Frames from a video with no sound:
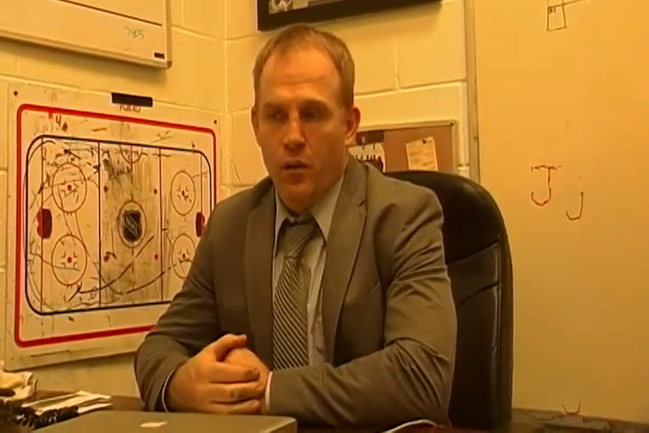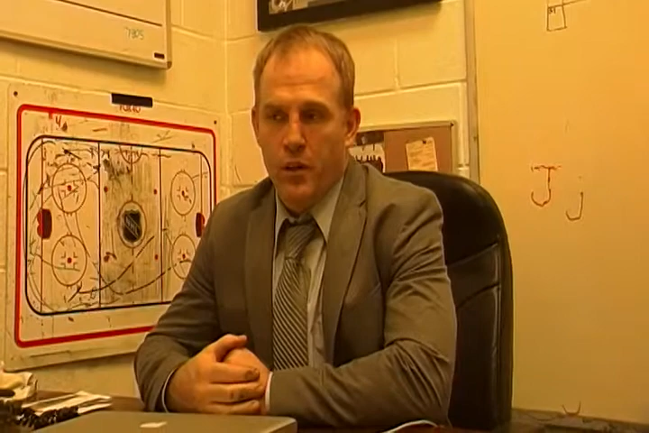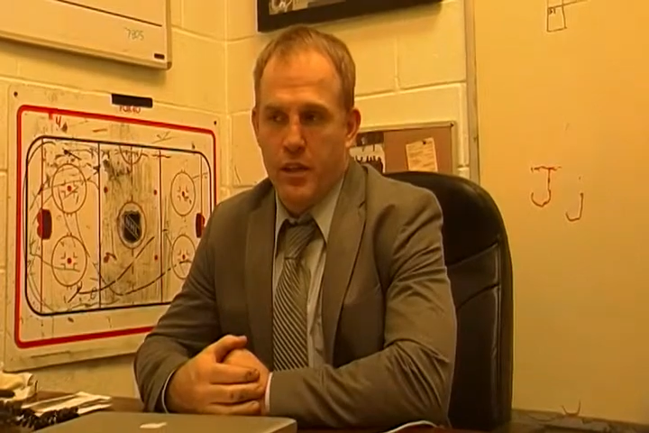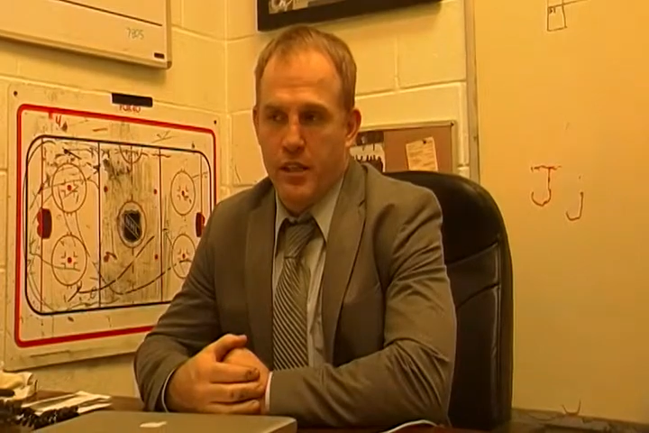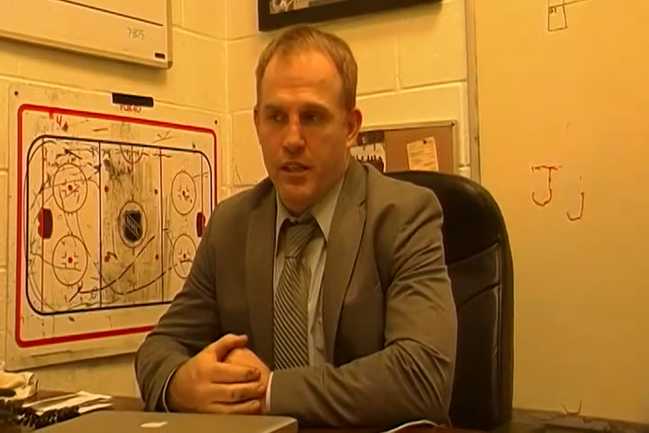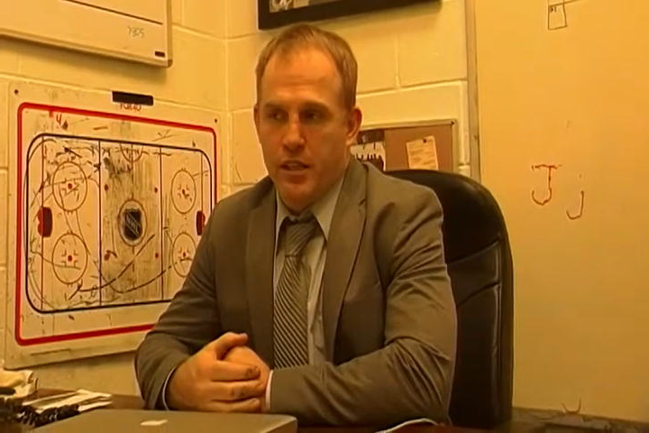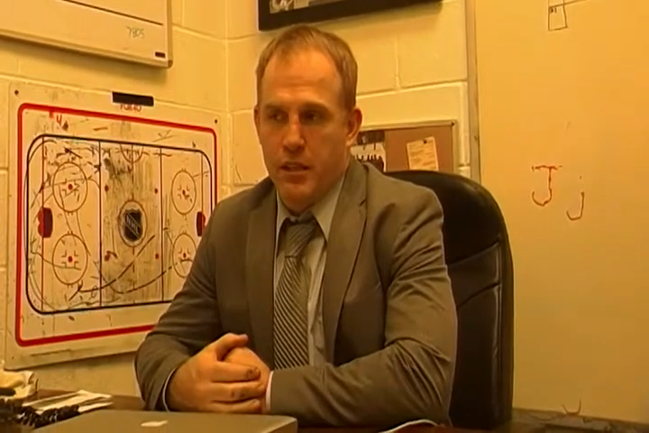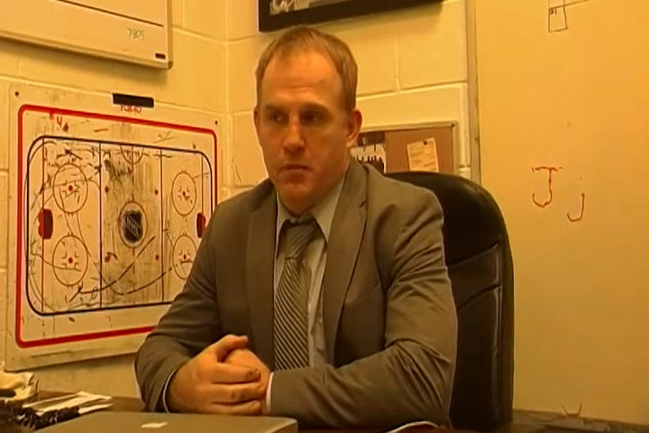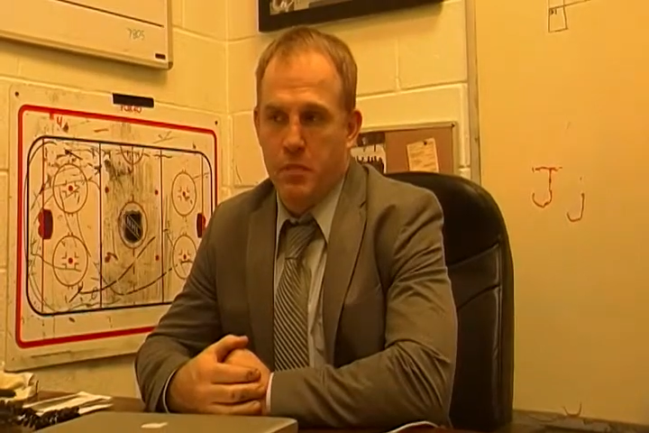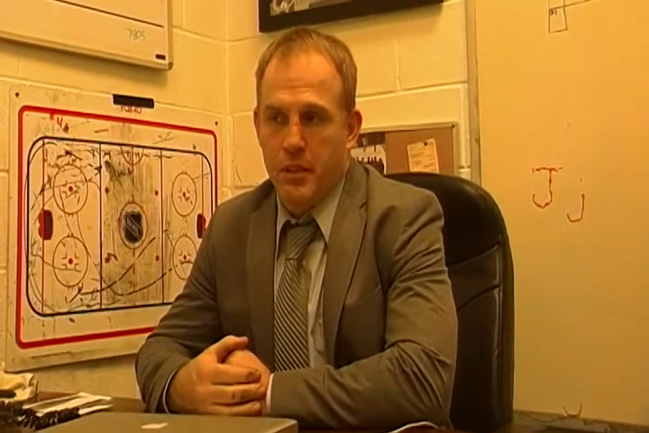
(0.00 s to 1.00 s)
we
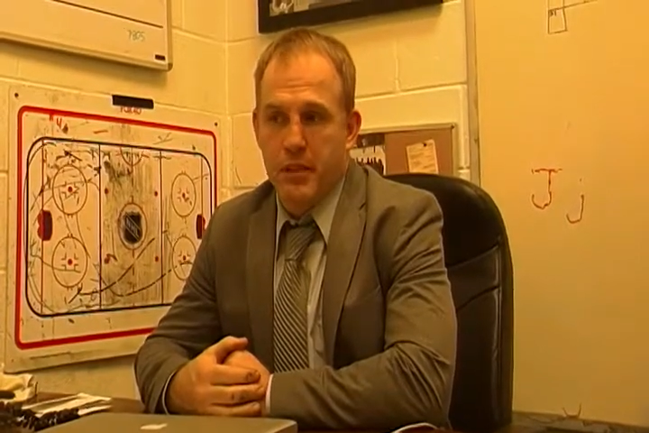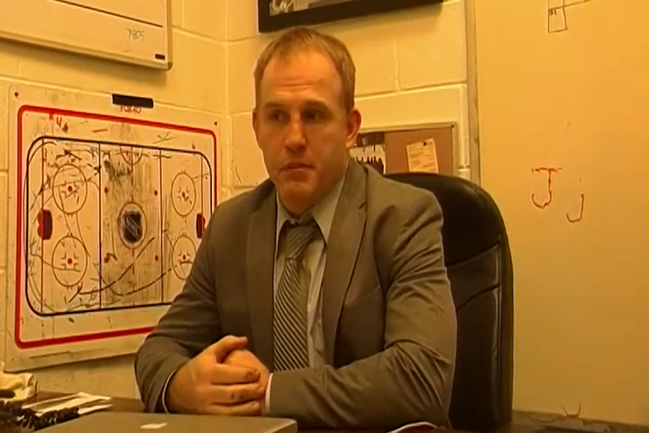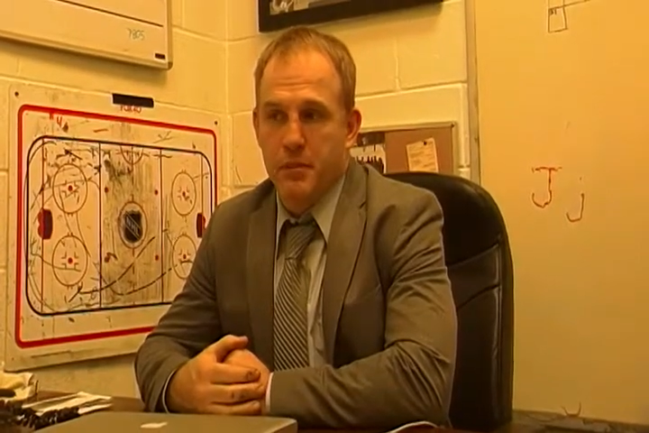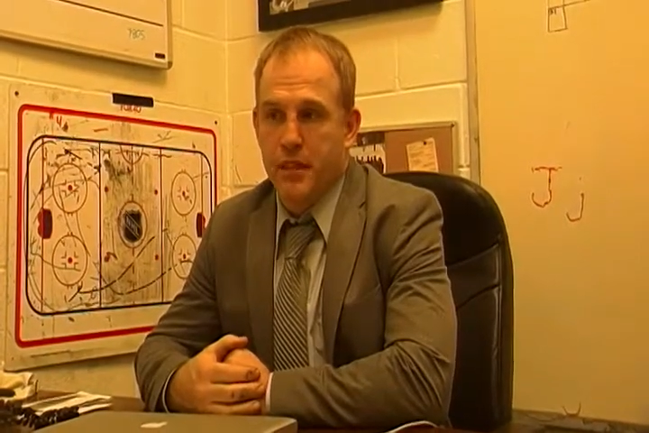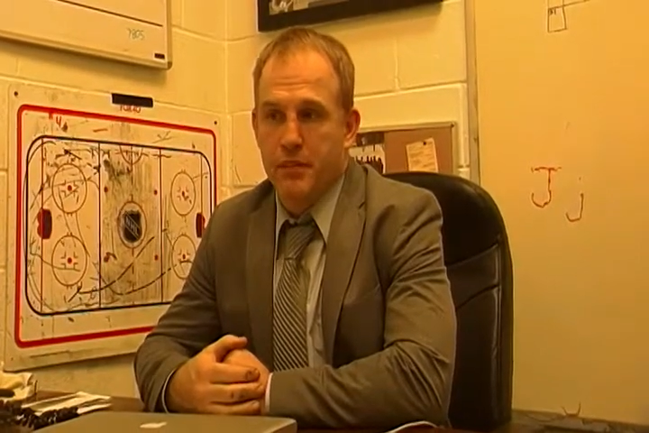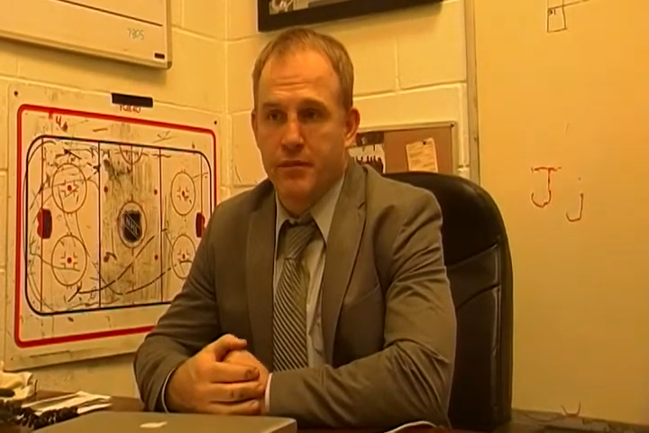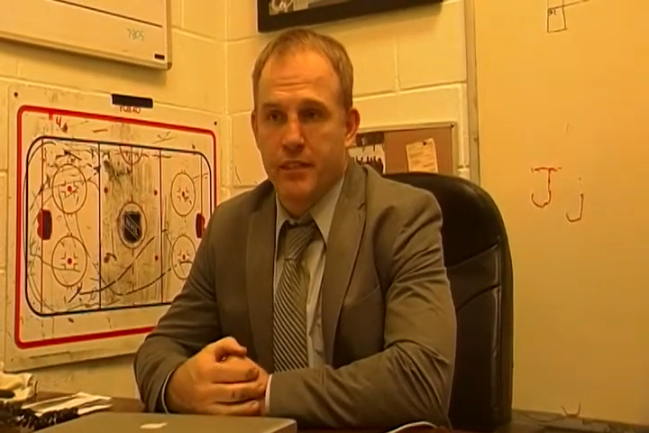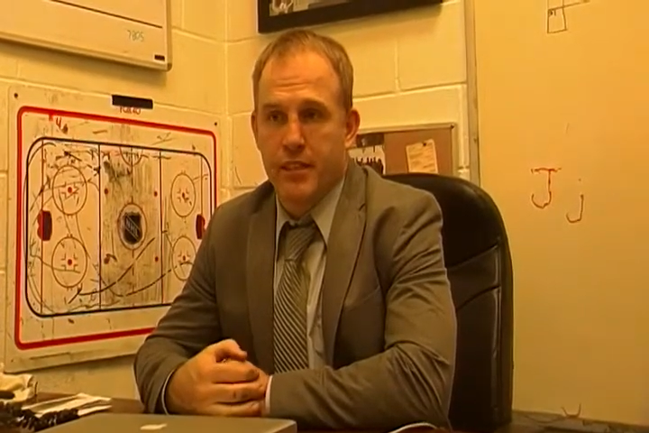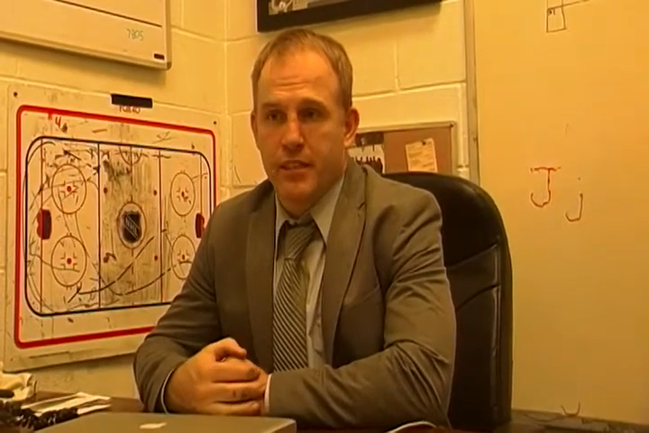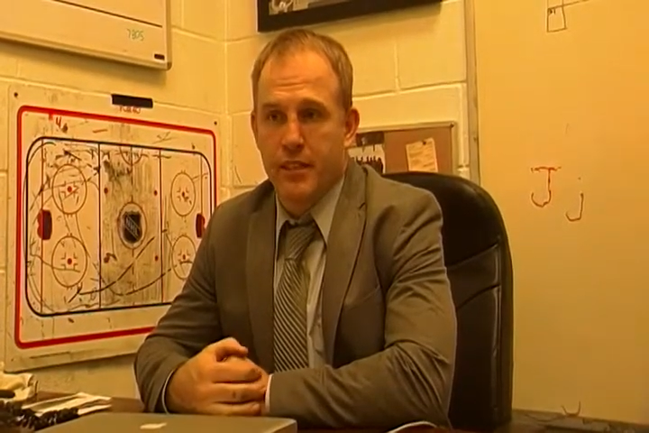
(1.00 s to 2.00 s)
played them
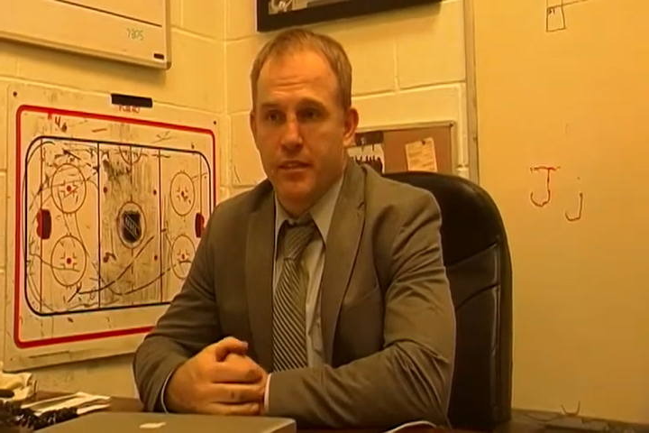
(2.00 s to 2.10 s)
tough tonight.